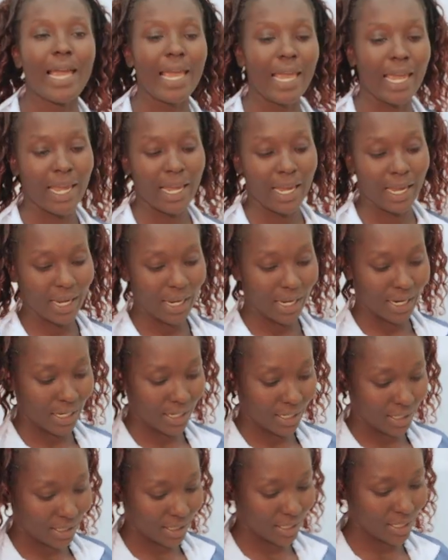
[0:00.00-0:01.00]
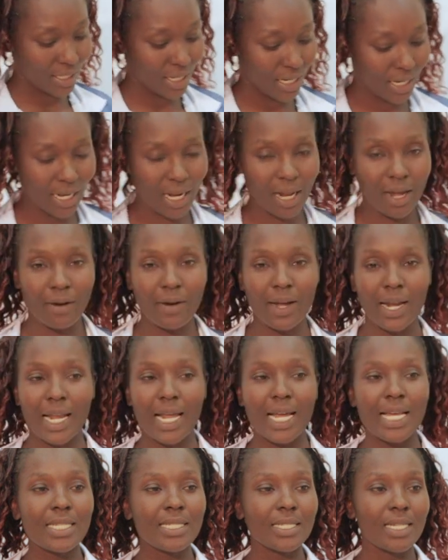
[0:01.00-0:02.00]
And in our
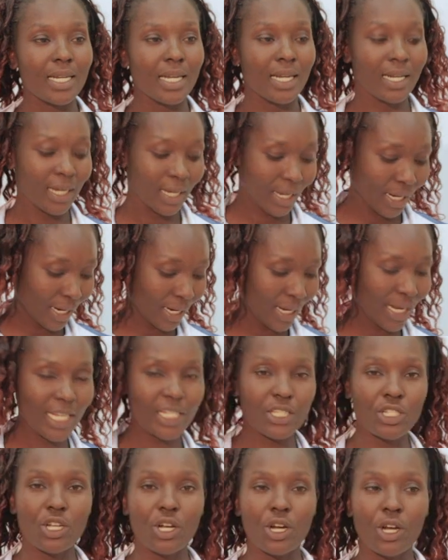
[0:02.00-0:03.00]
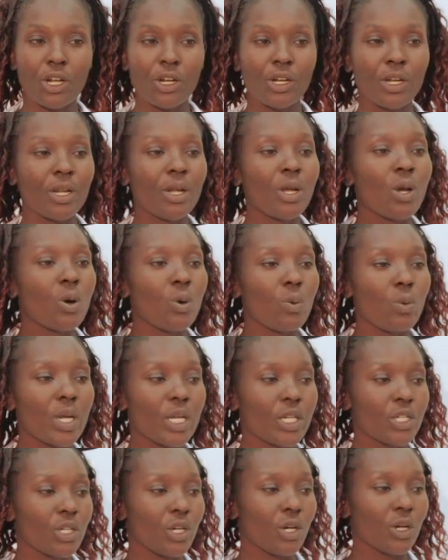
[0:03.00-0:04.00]
last lesson, we
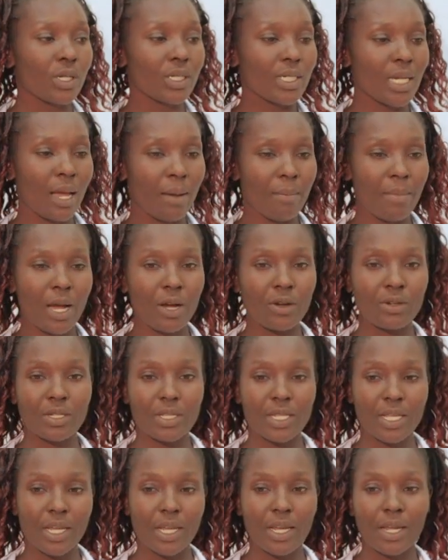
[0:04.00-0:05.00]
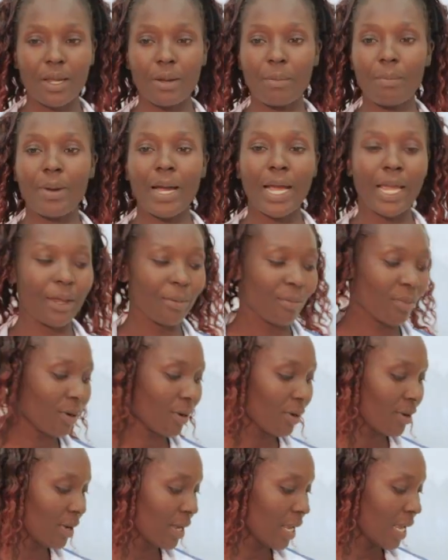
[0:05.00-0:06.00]
talked about the
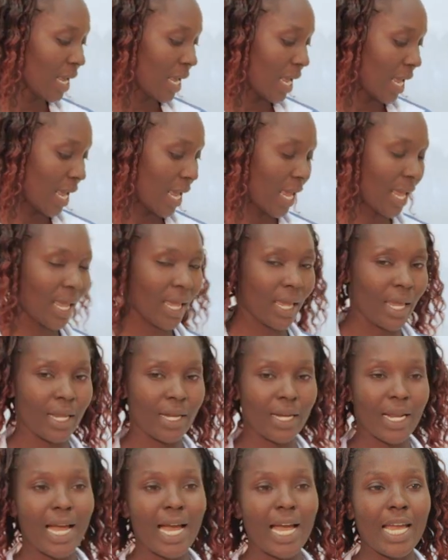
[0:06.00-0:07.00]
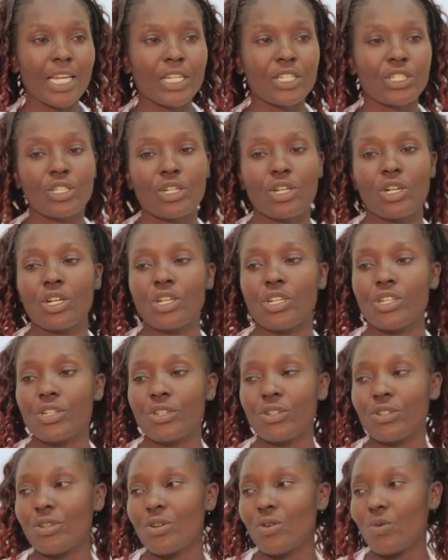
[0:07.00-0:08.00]
Bible, and I told
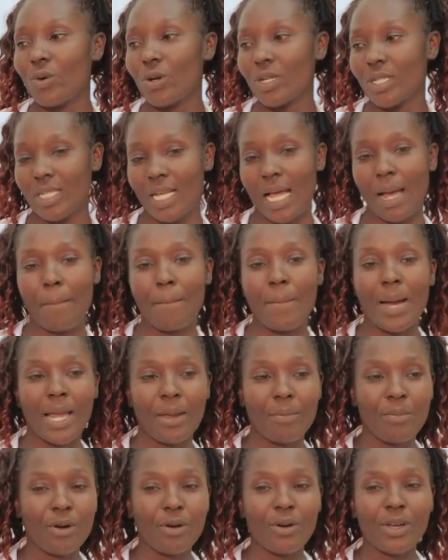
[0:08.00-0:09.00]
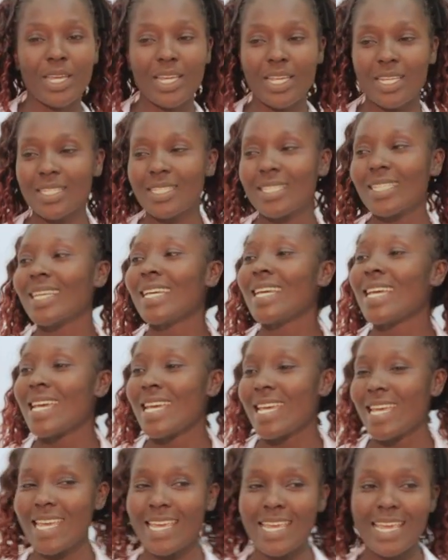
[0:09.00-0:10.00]
you what a Bible is.
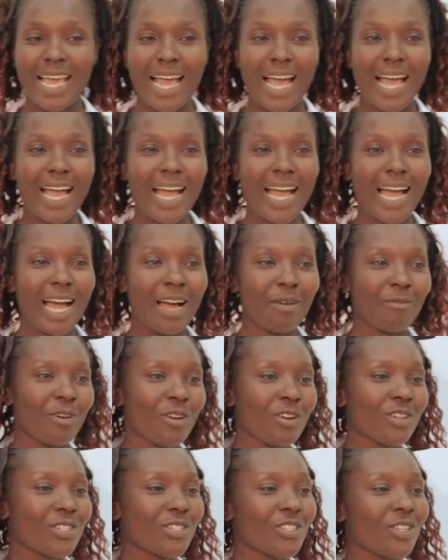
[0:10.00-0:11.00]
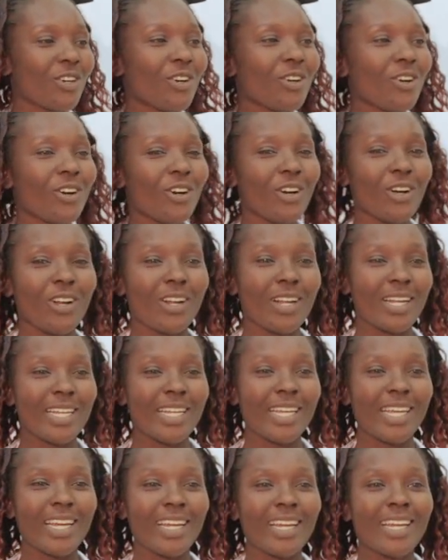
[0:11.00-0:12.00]
Here, I'm also
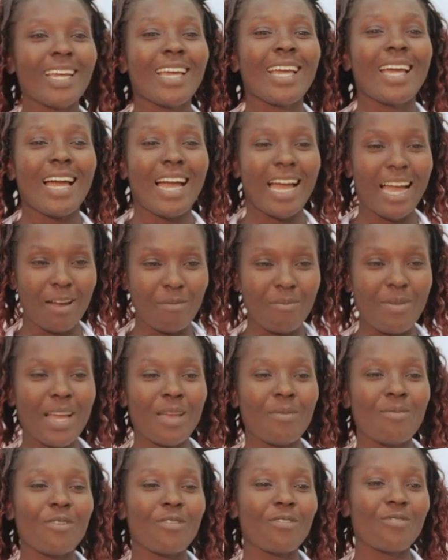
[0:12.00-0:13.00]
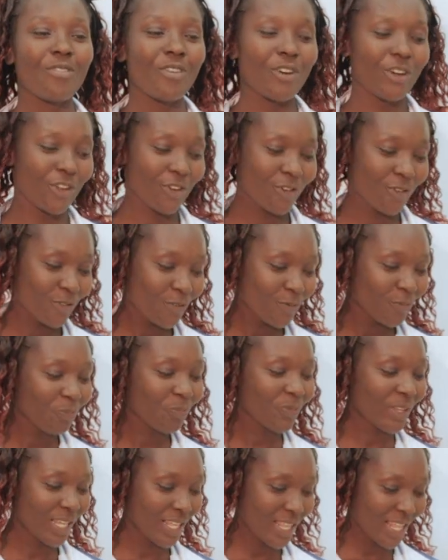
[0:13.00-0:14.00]
holding a Bible for you.
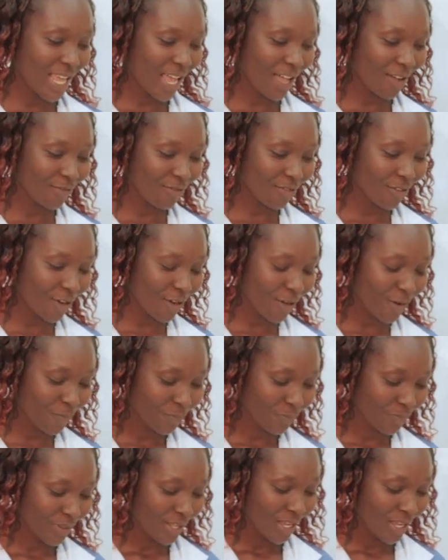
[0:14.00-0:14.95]
Therefore,